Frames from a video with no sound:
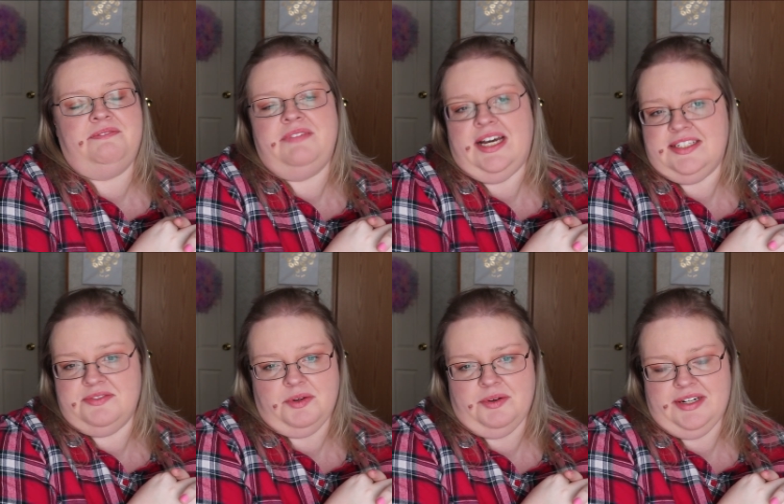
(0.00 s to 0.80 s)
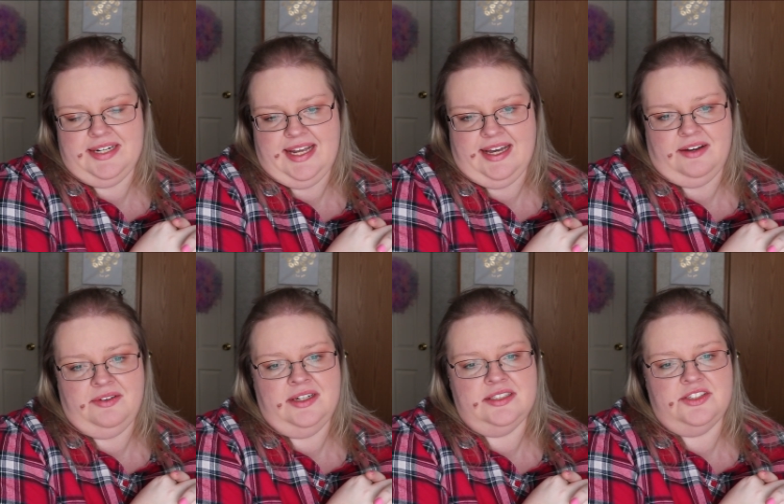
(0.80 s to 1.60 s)
fast forward
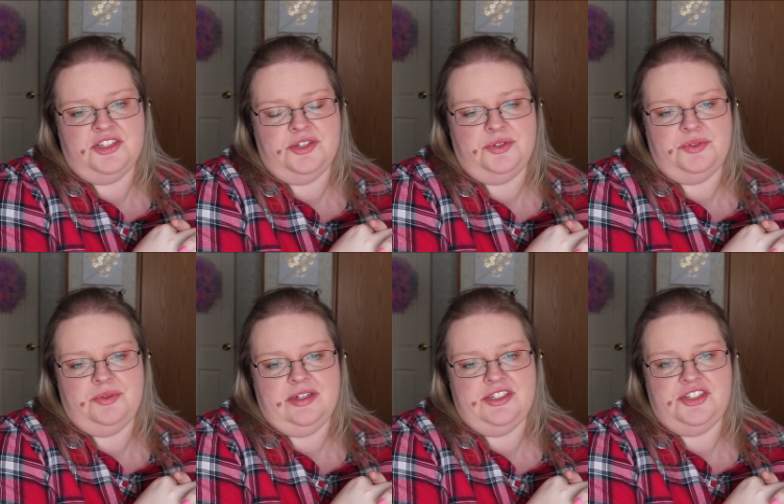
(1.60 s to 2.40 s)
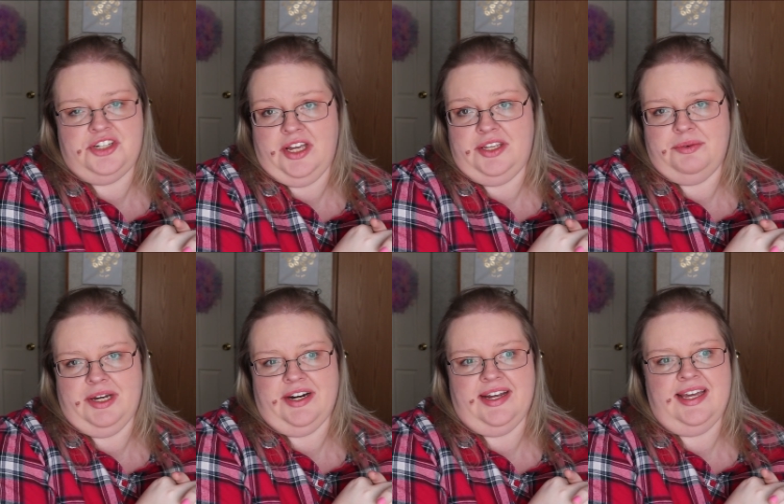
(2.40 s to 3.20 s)
now to
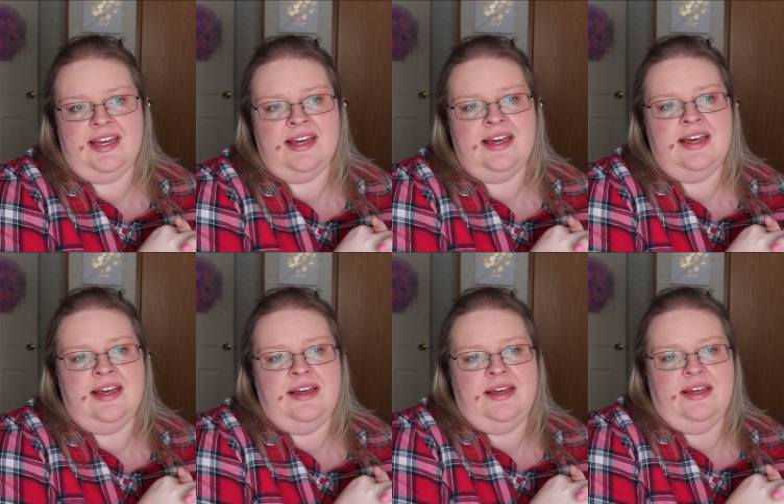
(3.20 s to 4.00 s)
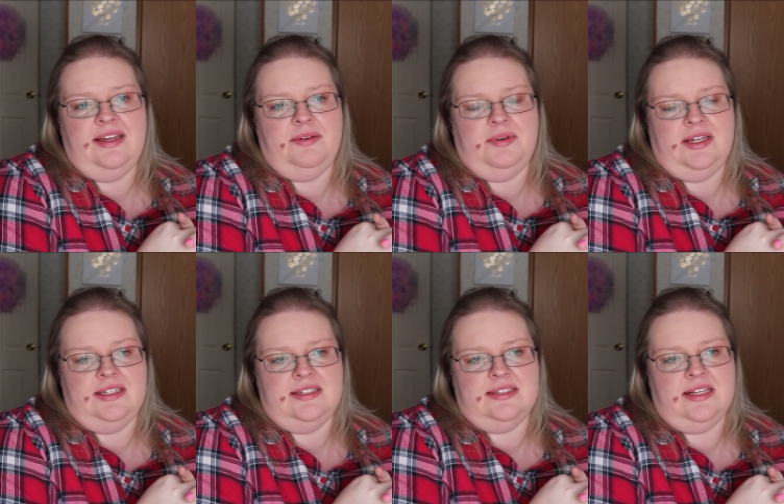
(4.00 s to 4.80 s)
January. It
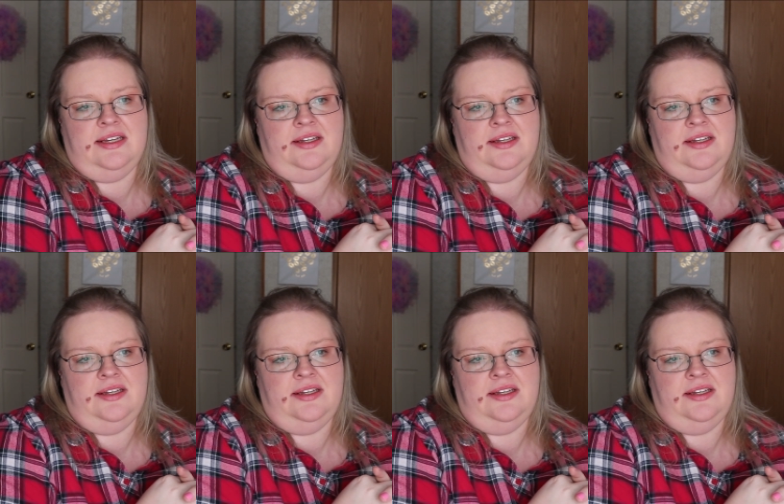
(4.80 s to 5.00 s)
was